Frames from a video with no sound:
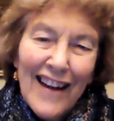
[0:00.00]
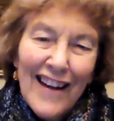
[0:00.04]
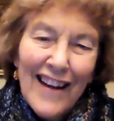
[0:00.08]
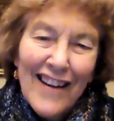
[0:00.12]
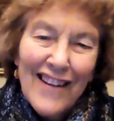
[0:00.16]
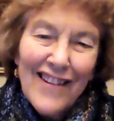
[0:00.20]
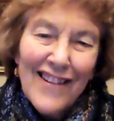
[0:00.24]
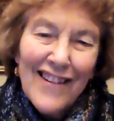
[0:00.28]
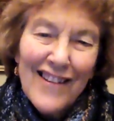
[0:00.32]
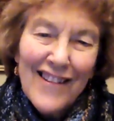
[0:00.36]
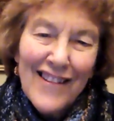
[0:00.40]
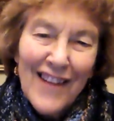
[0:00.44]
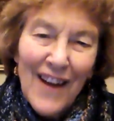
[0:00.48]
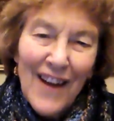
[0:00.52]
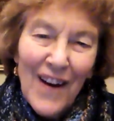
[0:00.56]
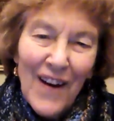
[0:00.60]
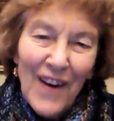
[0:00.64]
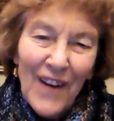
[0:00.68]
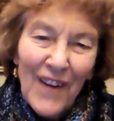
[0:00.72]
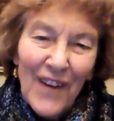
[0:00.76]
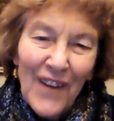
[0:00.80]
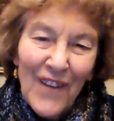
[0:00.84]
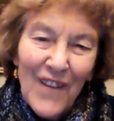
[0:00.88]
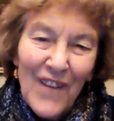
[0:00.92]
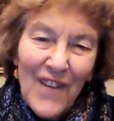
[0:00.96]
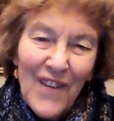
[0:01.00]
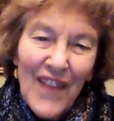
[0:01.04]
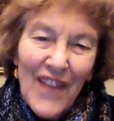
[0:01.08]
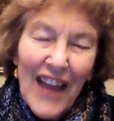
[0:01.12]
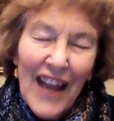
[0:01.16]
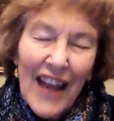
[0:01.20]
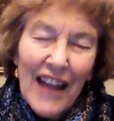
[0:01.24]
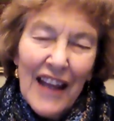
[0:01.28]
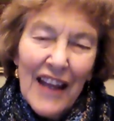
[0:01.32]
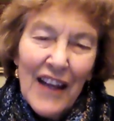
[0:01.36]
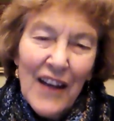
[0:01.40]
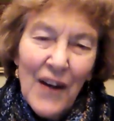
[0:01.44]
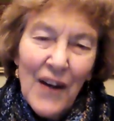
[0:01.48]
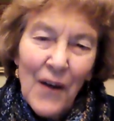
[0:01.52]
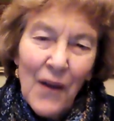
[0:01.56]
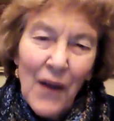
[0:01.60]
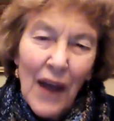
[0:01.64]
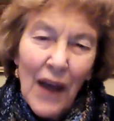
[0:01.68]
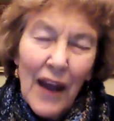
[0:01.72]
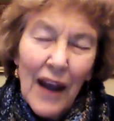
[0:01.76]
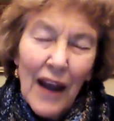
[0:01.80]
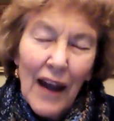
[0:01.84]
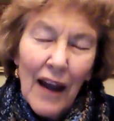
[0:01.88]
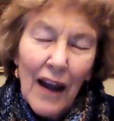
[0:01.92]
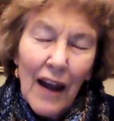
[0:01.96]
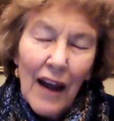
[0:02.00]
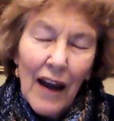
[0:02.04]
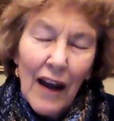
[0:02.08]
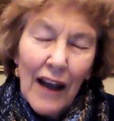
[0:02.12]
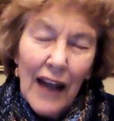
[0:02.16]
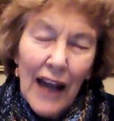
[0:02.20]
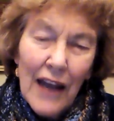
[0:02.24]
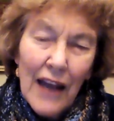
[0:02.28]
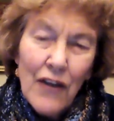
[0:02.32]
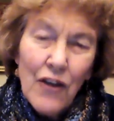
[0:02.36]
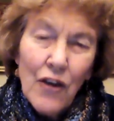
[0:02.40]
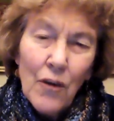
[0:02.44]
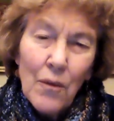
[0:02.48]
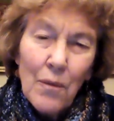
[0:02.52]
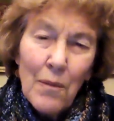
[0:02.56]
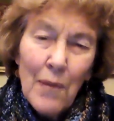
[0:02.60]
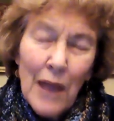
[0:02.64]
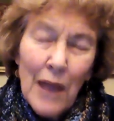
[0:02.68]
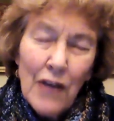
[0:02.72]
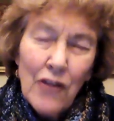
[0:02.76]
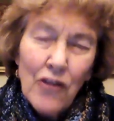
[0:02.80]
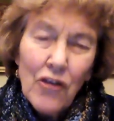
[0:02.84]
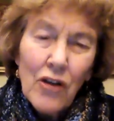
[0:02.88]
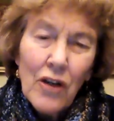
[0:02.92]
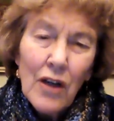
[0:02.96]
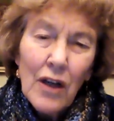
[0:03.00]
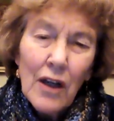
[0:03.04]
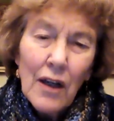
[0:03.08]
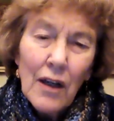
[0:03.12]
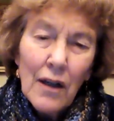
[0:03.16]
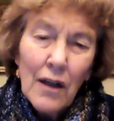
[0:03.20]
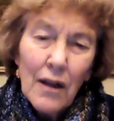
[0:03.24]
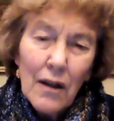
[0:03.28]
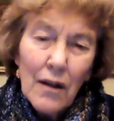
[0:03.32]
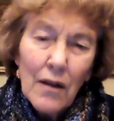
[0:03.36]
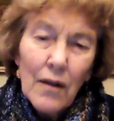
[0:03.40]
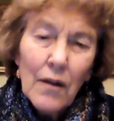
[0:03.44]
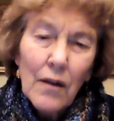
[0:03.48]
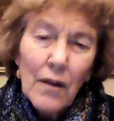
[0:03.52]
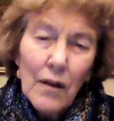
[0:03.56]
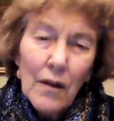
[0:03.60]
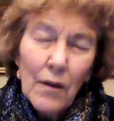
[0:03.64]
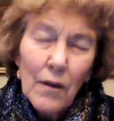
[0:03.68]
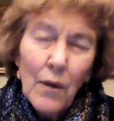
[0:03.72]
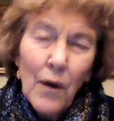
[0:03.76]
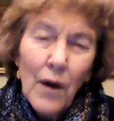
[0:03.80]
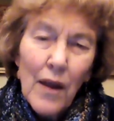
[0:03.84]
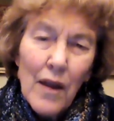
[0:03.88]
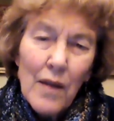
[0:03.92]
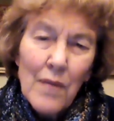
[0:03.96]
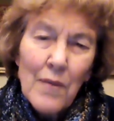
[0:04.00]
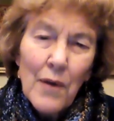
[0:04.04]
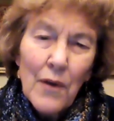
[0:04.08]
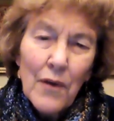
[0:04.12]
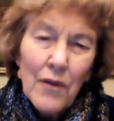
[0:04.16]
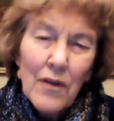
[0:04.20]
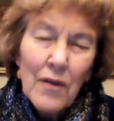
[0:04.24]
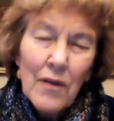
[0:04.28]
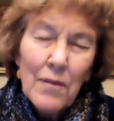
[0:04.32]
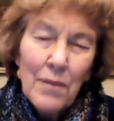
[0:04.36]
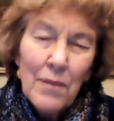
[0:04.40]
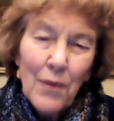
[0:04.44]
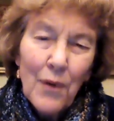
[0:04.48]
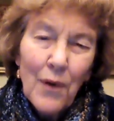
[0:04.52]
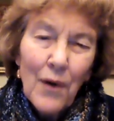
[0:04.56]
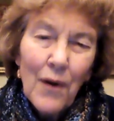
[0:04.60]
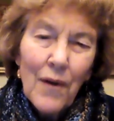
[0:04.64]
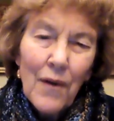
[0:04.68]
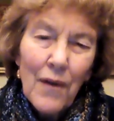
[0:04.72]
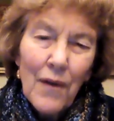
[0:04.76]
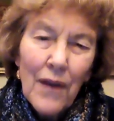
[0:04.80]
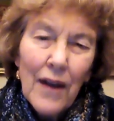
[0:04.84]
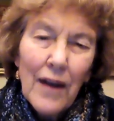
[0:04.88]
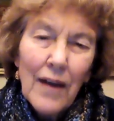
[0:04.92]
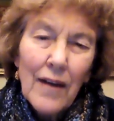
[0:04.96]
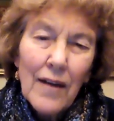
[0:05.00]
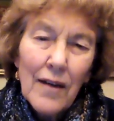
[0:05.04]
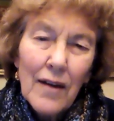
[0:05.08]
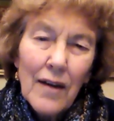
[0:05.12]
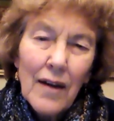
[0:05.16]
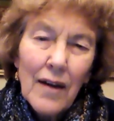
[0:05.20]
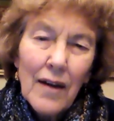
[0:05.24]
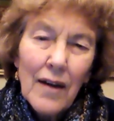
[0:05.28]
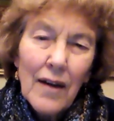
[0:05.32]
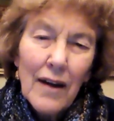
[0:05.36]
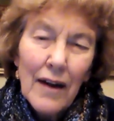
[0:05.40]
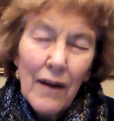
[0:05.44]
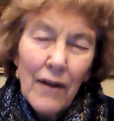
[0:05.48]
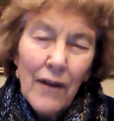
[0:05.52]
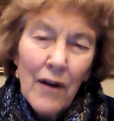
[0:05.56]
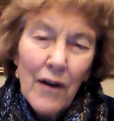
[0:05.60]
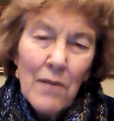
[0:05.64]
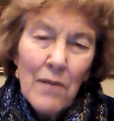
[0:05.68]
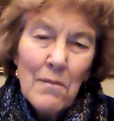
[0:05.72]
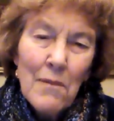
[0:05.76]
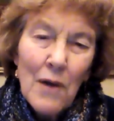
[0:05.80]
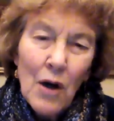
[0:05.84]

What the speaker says: So, you know, again, you're mentioning one of the most important things of our